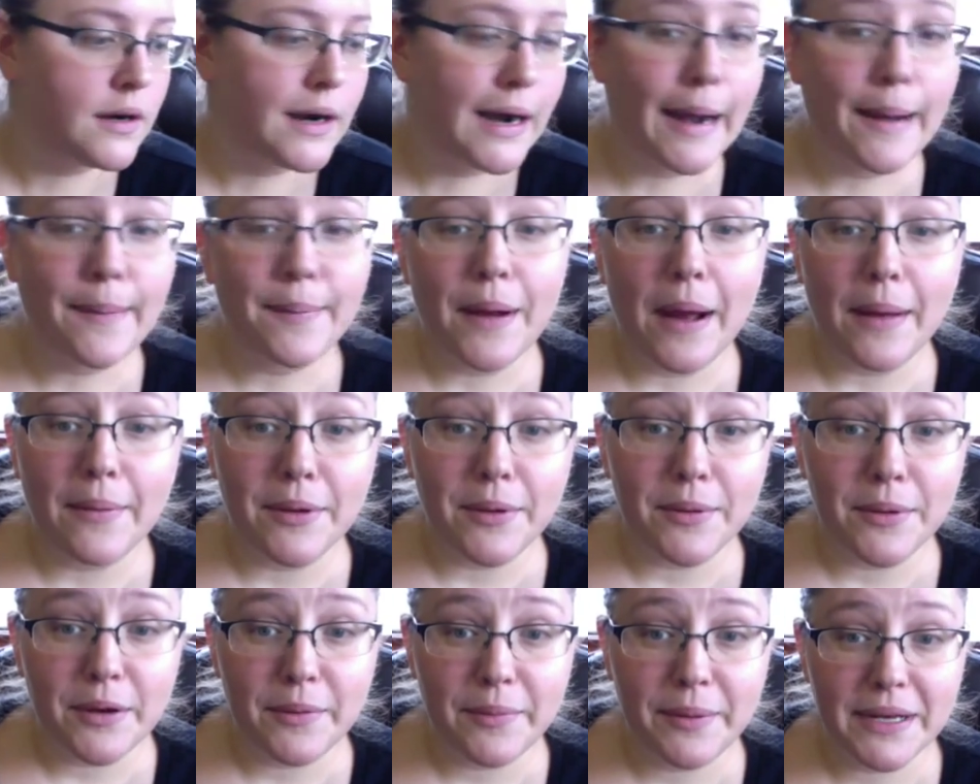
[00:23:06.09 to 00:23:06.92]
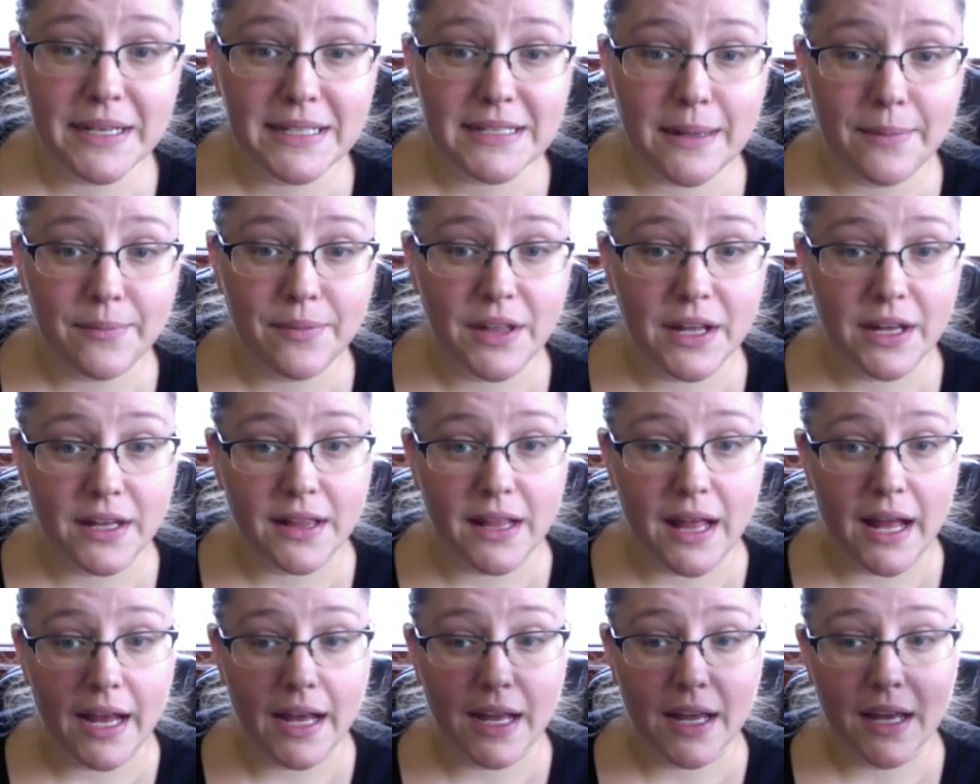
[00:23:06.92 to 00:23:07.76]
I probably would have picked something
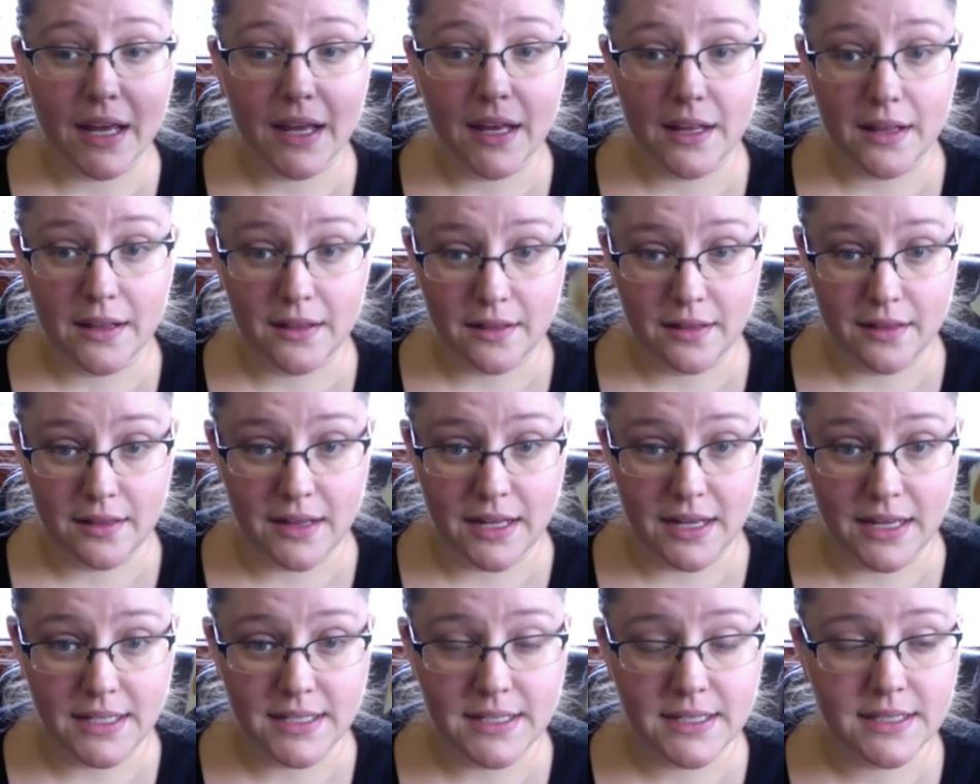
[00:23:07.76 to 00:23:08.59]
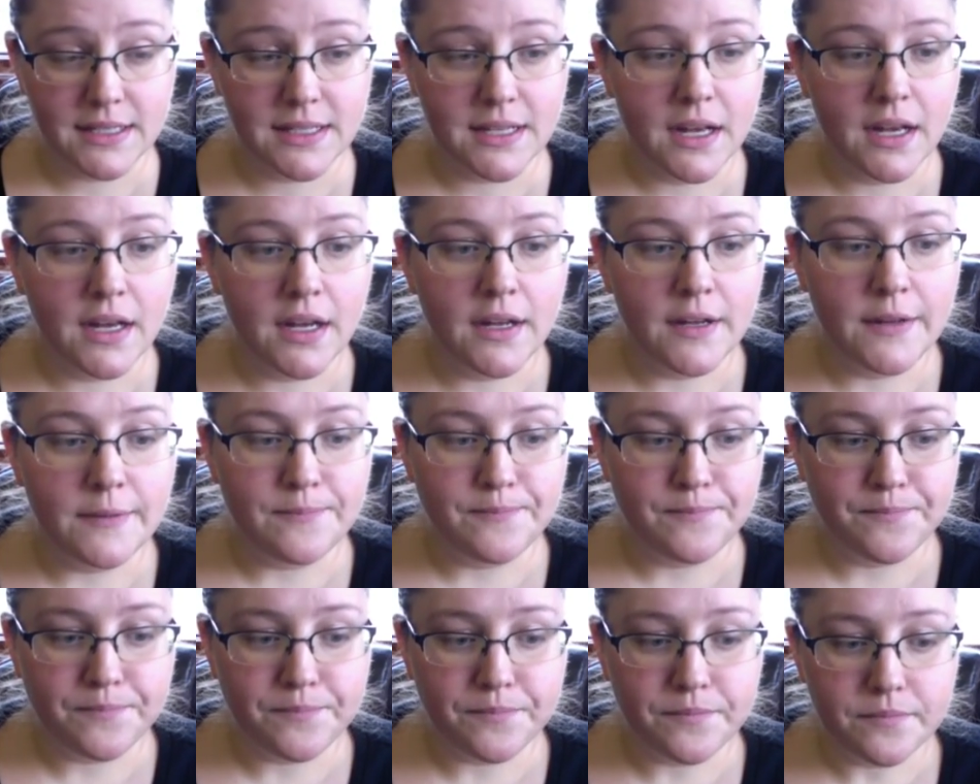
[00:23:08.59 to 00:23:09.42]
like this
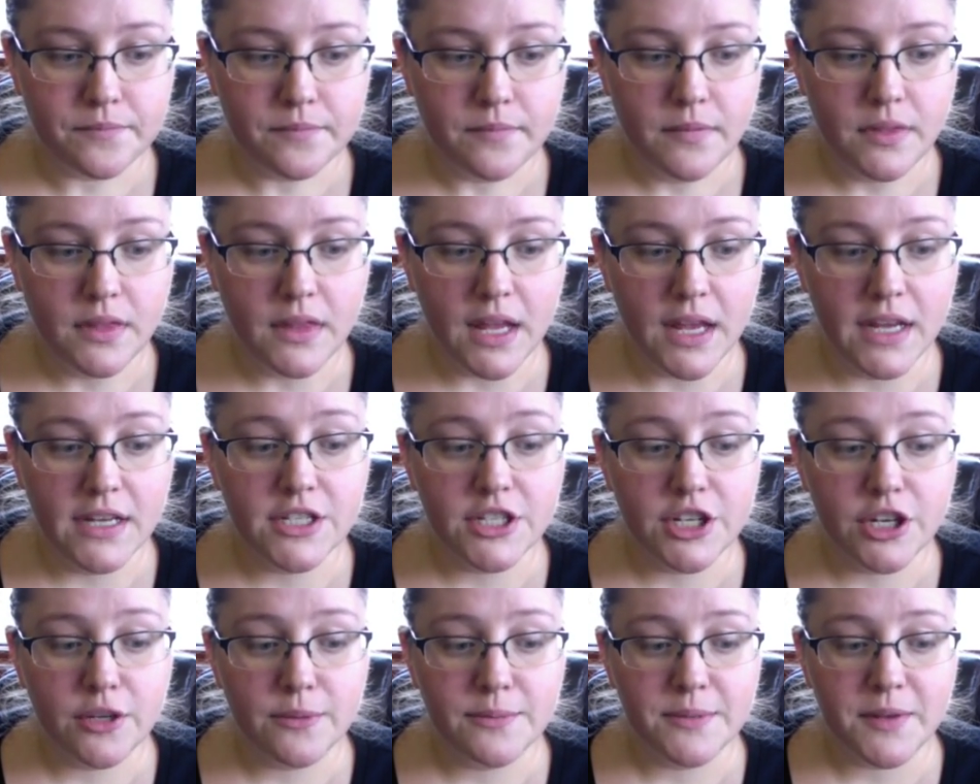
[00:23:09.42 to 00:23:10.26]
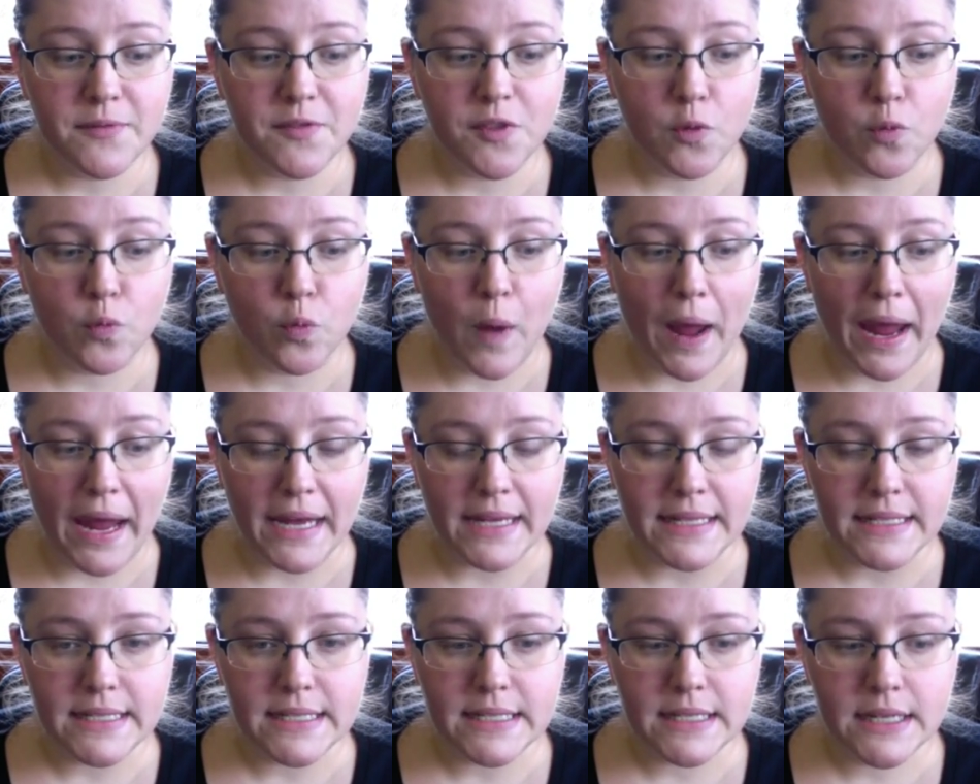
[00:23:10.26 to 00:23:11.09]
in terms of the
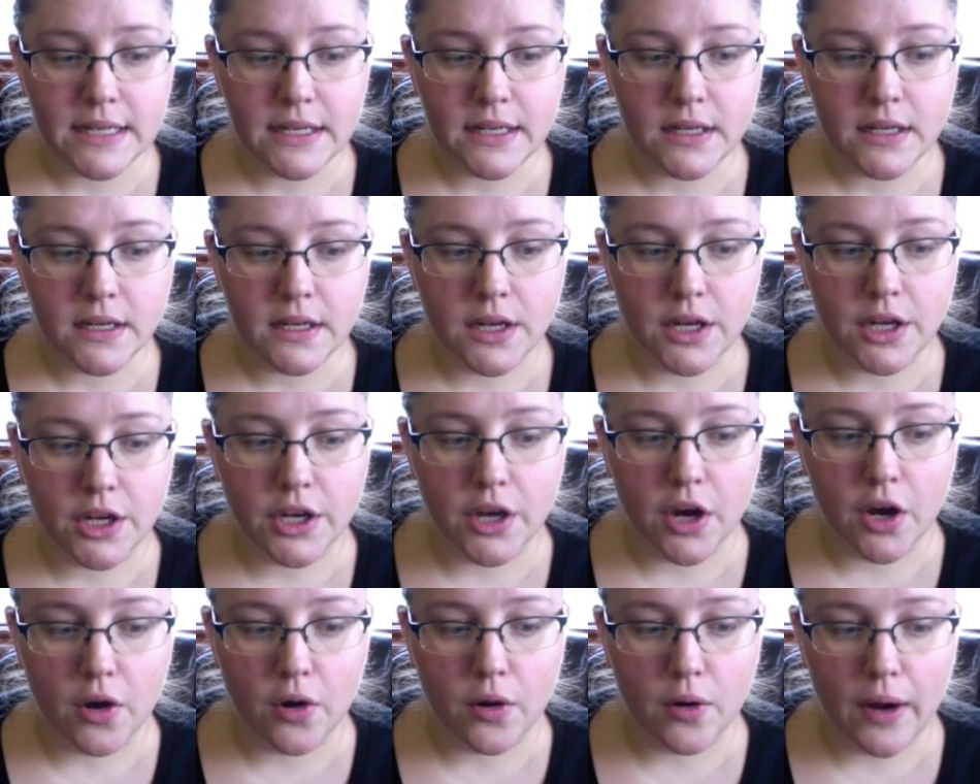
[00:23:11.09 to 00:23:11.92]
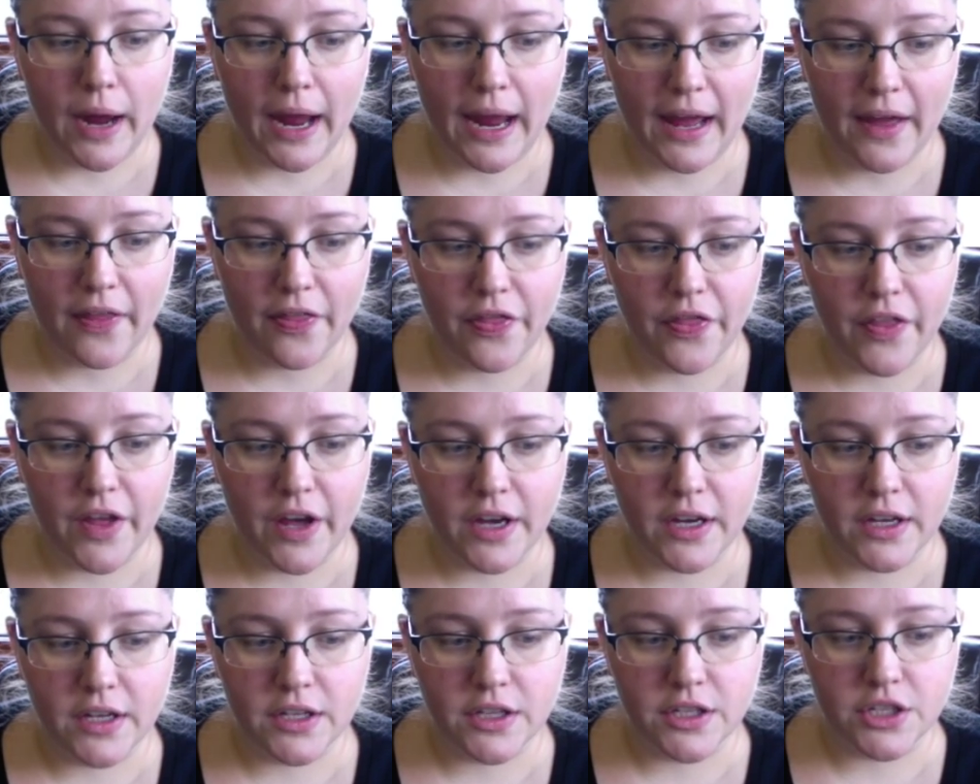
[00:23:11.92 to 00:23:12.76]
weight, you know, and
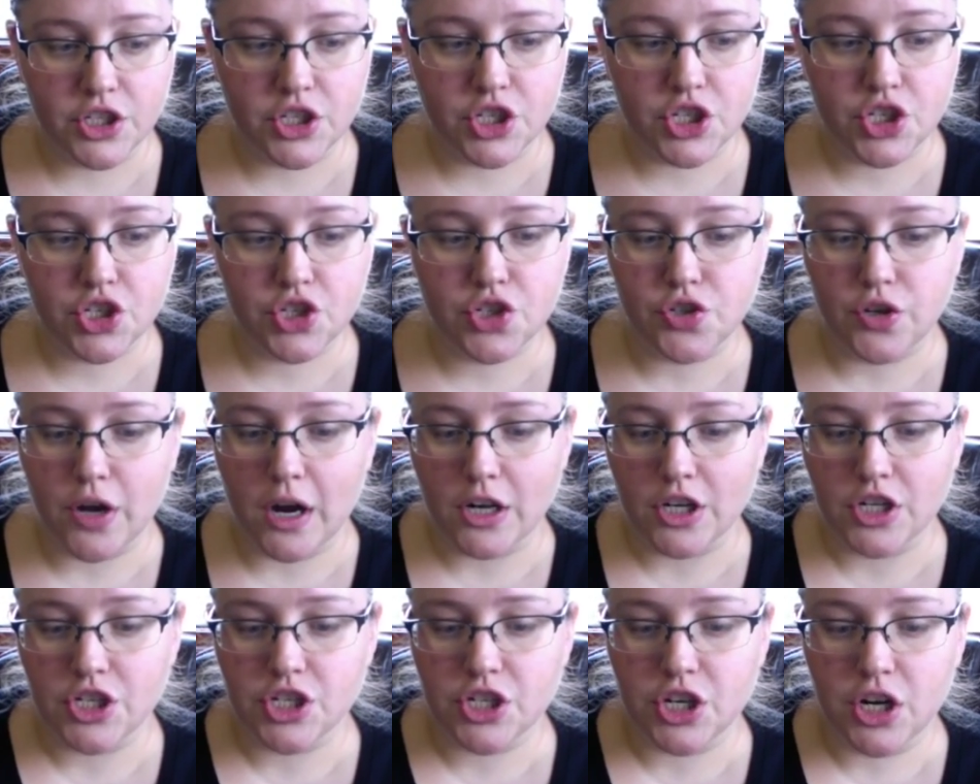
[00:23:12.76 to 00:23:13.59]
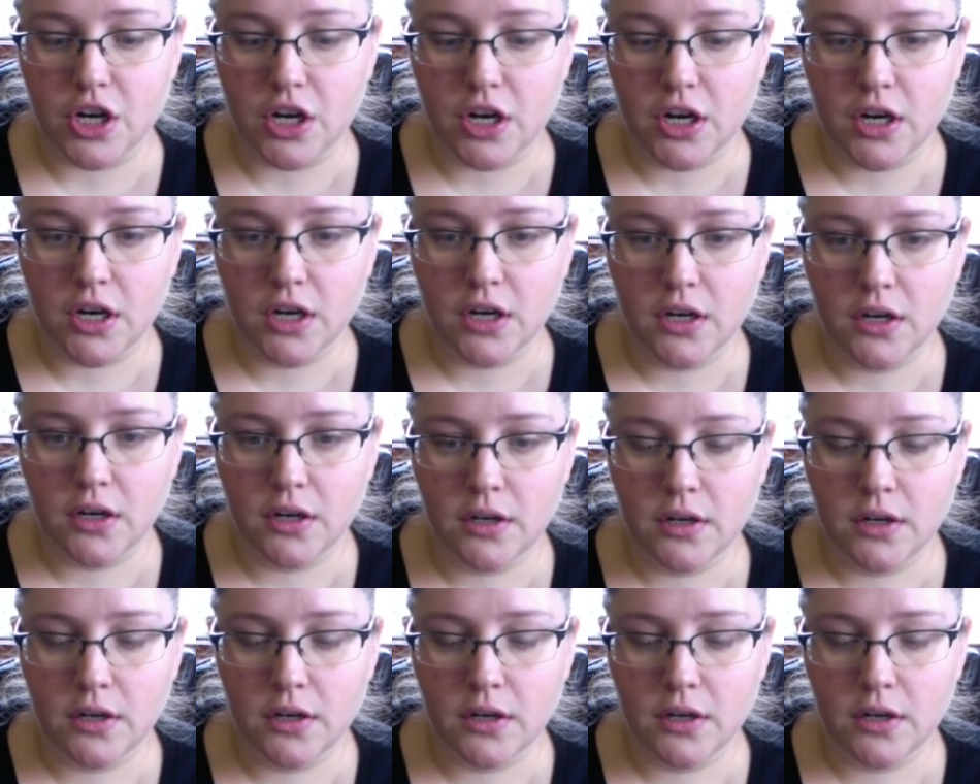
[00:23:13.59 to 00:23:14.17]
the structure.